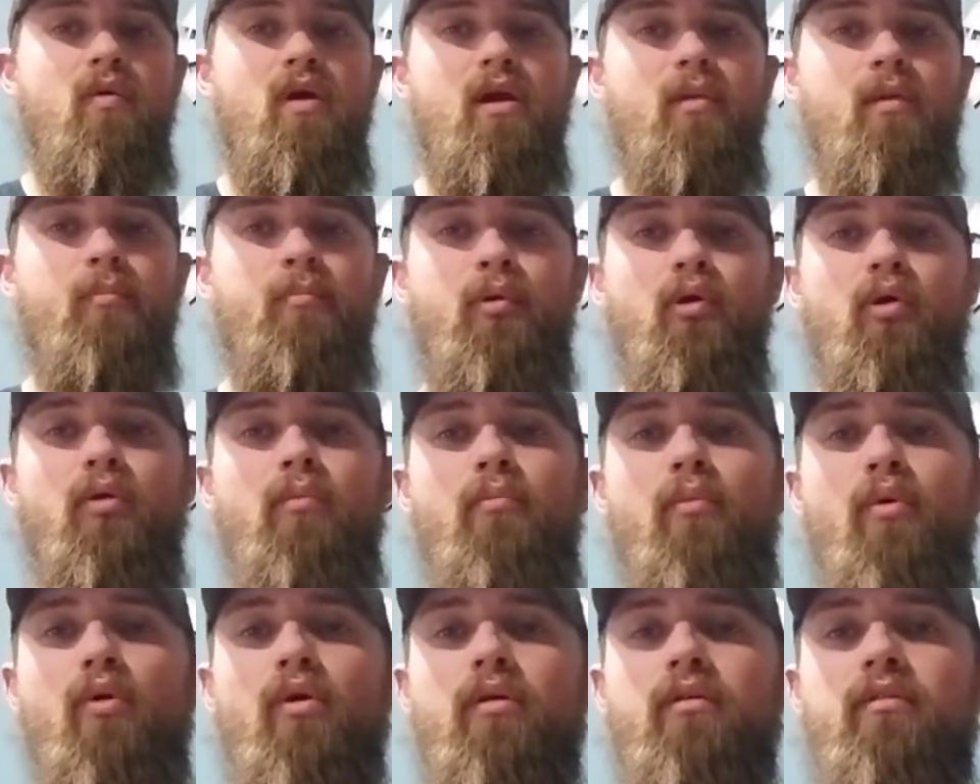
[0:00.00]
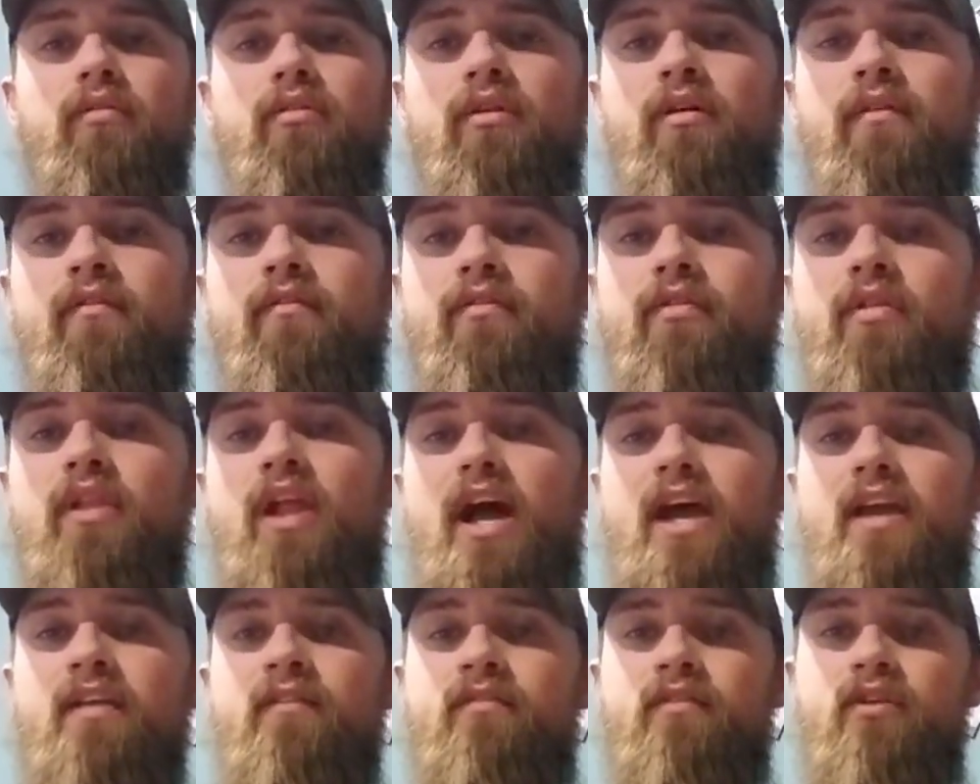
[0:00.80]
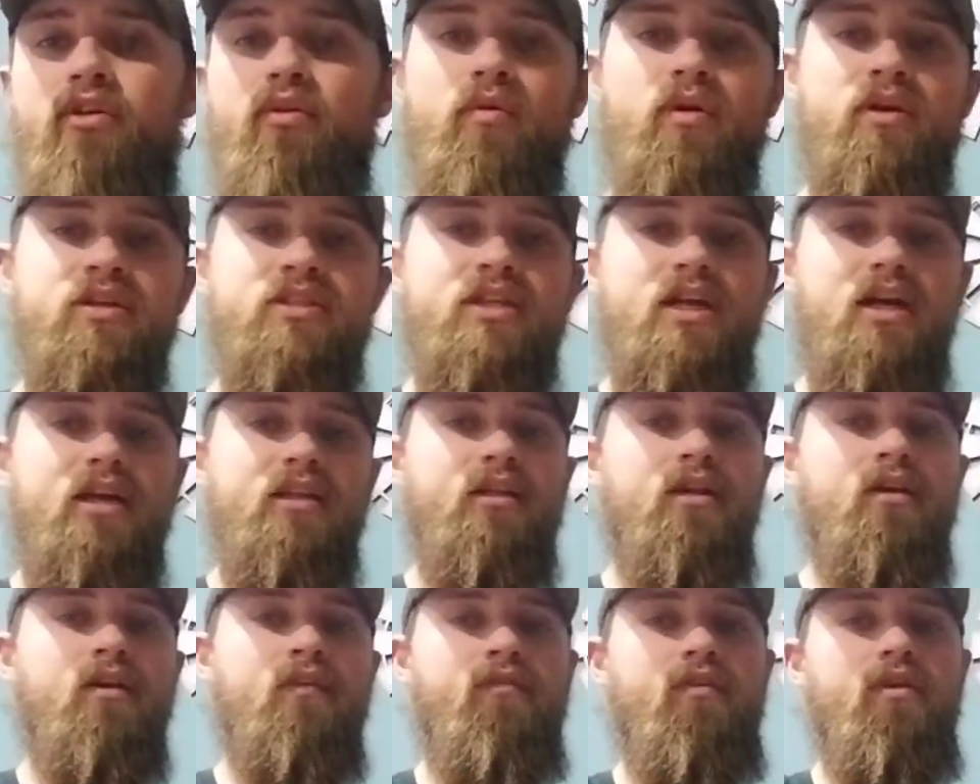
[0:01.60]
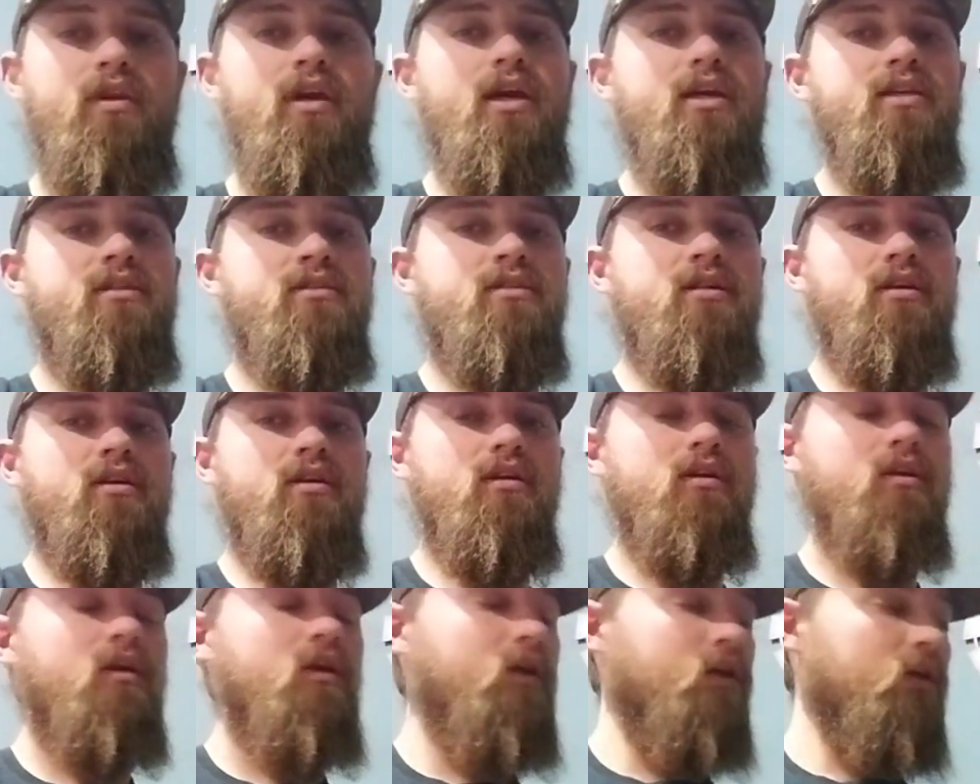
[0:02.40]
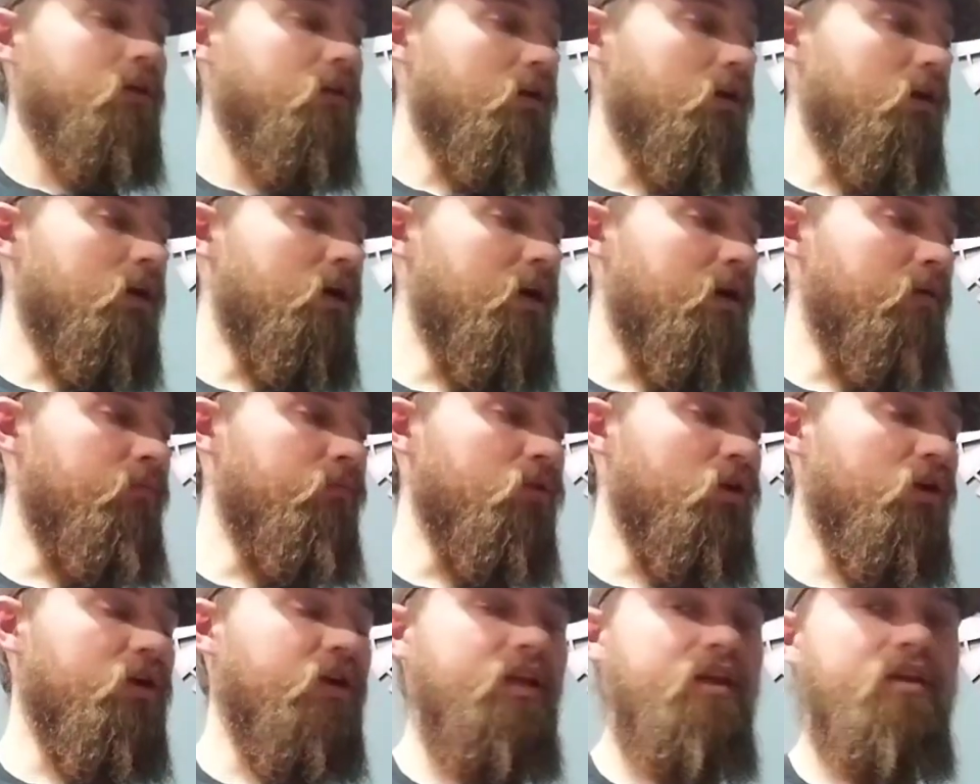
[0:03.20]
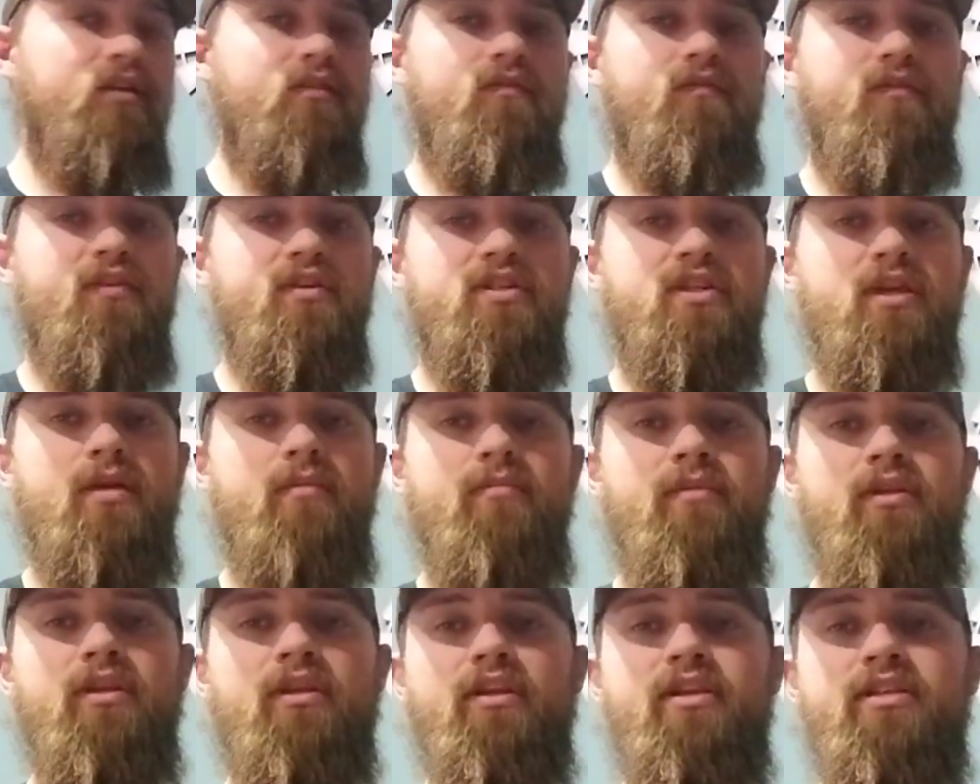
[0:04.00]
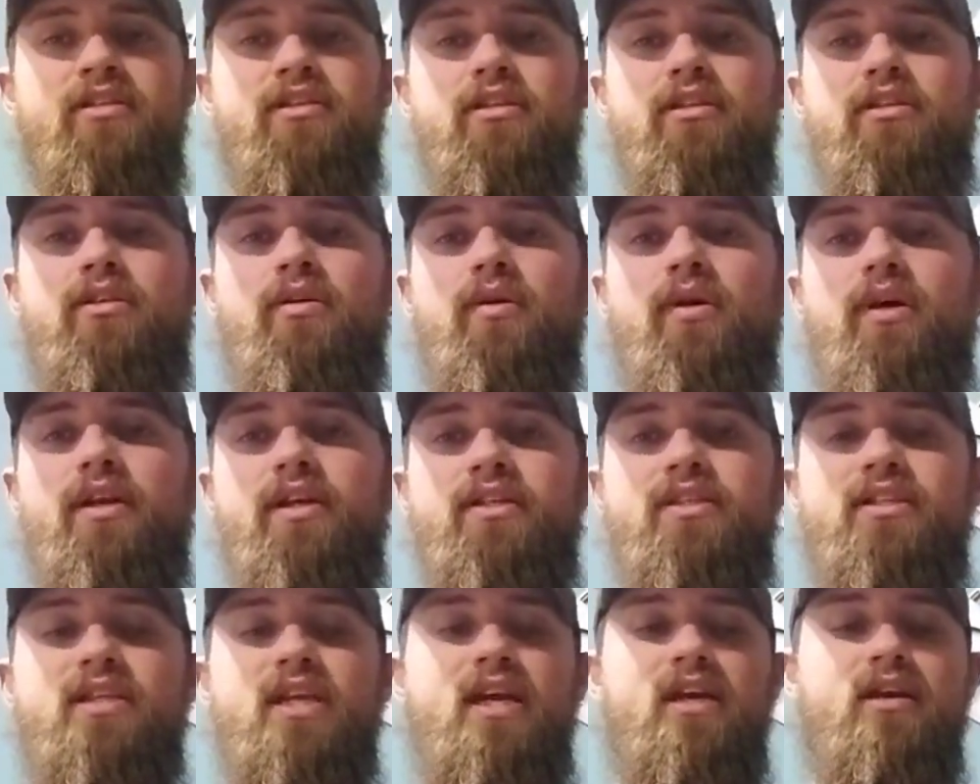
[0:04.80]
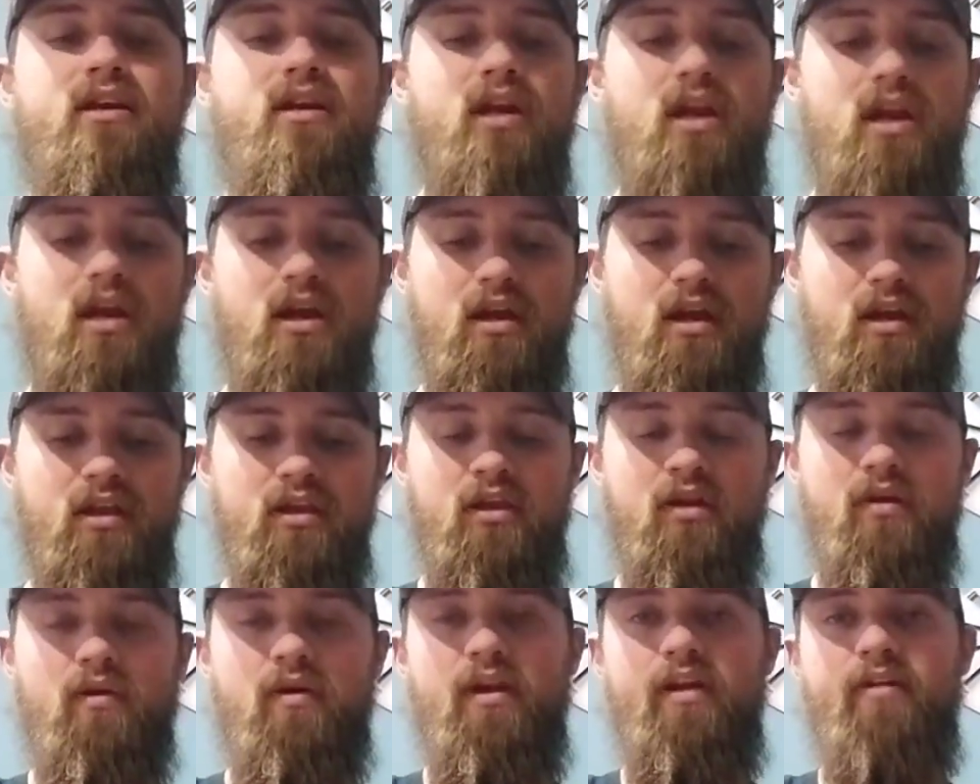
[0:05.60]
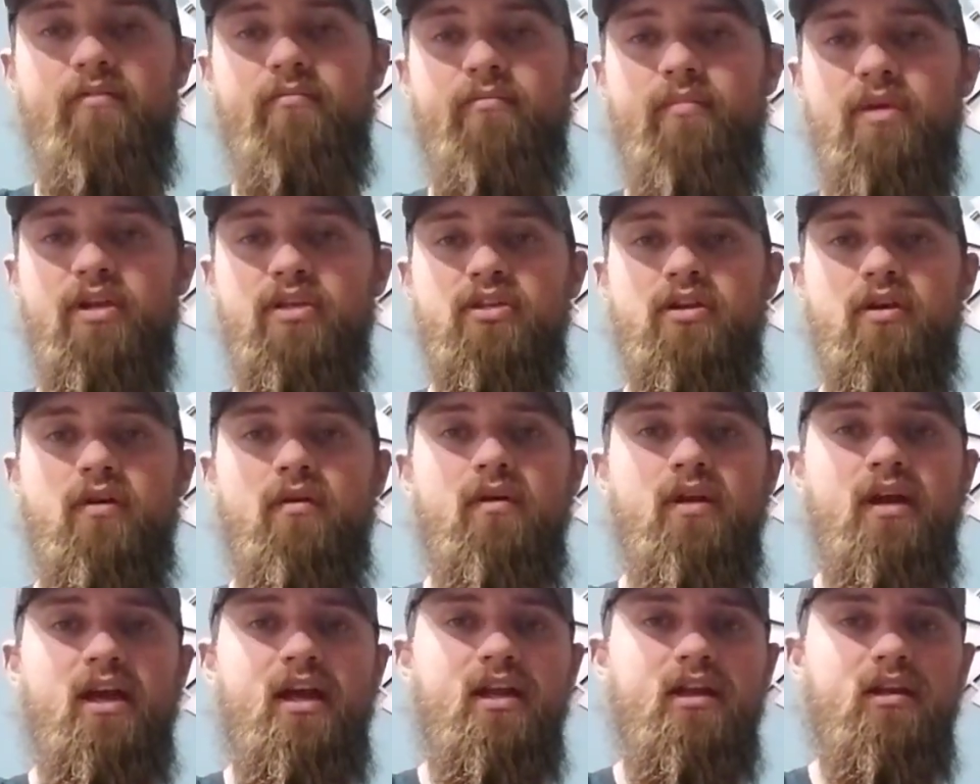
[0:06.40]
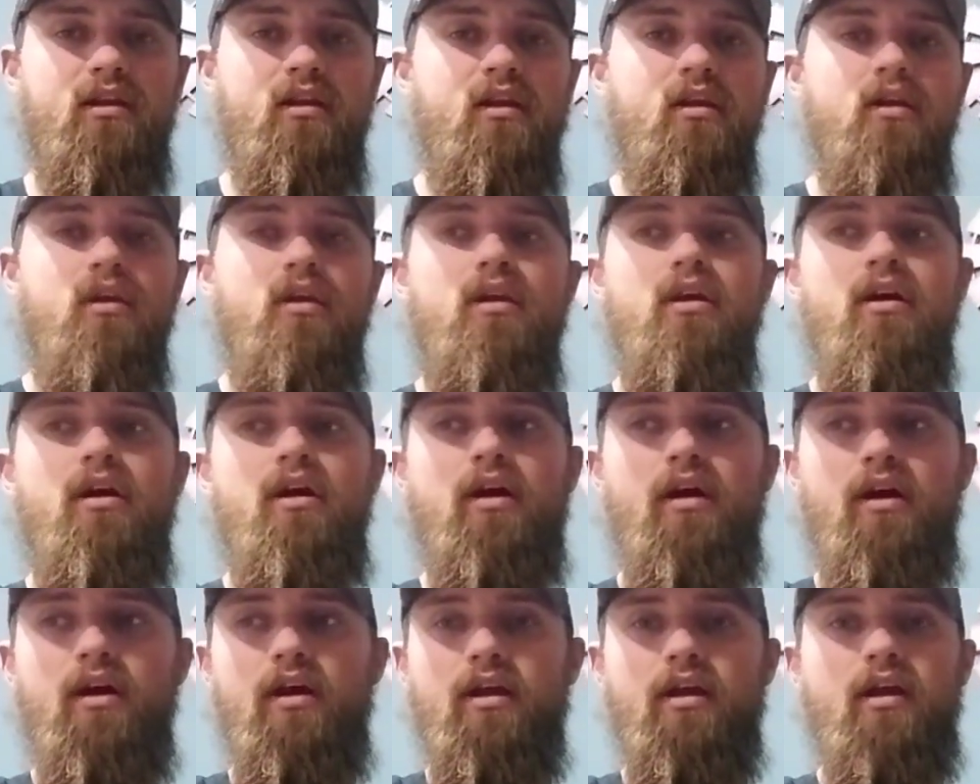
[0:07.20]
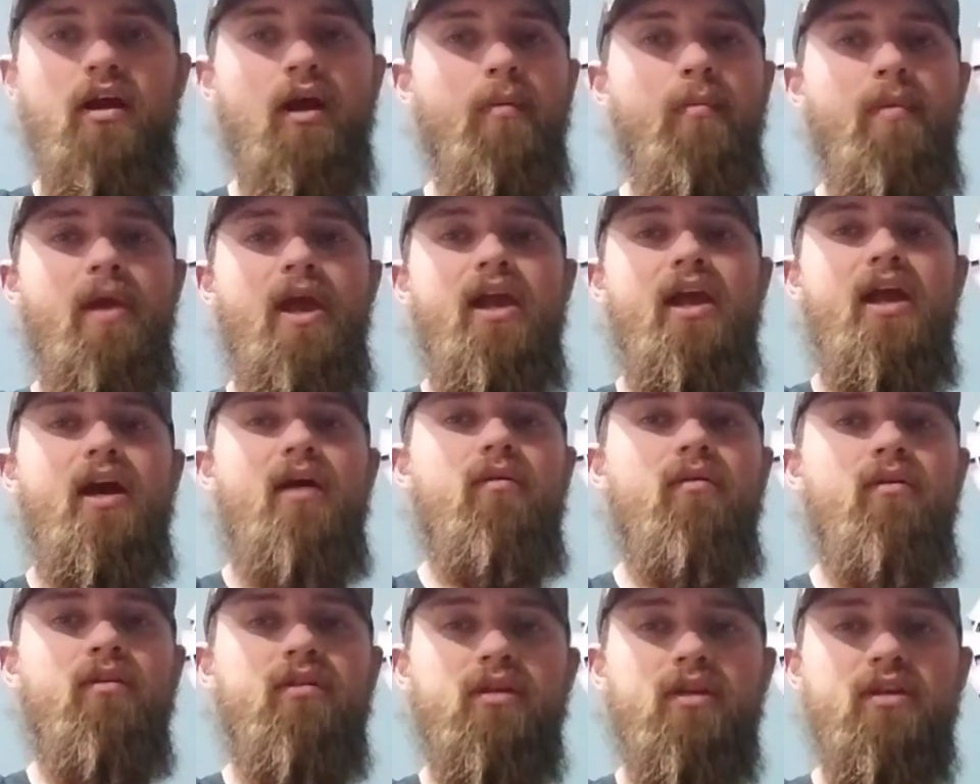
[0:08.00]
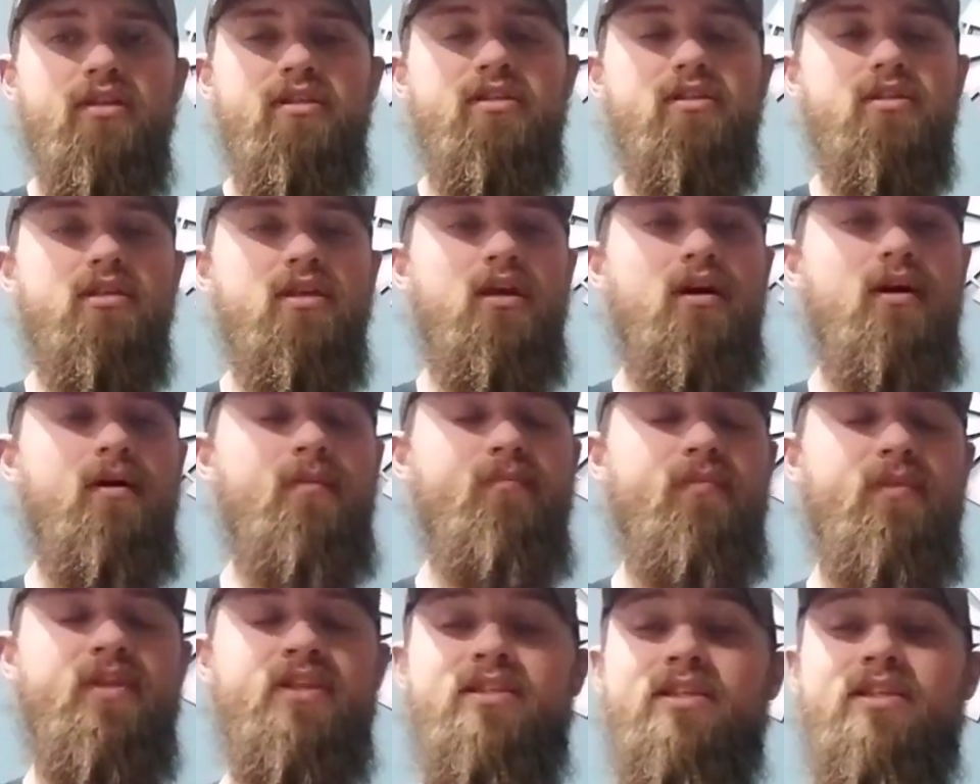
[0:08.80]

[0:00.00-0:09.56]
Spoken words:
We want to pull more of live viewers on there. If you guys are looking for something to listen to on a Saturday night and you don't have much going on, come hang out with us.